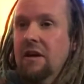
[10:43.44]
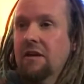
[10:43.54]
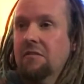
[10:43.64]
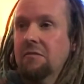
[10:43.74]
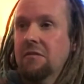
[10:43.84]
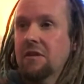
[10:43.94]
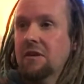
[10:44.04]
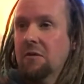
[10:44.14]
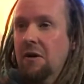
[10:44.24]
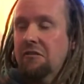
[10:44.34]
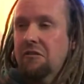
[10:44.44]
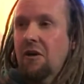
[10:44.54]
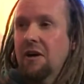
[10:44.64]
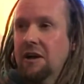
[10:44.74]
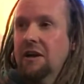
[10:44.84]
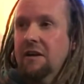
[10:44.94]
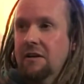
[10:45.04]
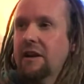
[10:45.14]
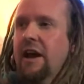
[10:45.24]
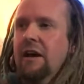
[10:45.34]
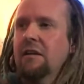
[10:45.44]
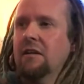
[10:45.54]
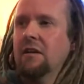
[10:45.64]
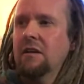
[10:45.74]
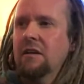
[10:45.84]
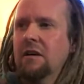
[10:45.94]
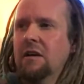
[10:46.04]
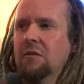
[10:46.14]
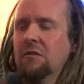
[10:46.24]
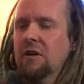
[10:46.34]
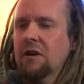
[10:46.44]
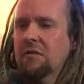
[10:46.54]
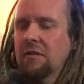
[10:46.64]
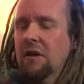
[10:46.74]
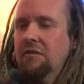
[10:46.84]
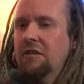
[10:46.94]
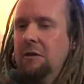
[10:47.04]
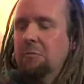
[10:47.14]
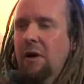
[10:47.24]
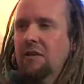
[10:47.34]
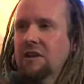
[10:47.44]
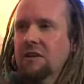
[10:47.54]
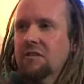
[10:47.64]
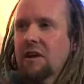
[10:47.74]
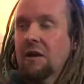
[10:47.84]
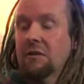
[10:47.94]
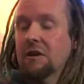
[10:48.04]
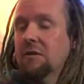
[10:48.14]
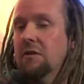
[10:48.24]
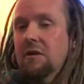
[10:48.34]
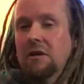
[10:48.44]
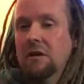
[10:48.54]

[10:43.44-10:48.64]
uh, quite frightening. Mm. Yeah, it was like mm. a, hmm. a, deep buzzing sound, and it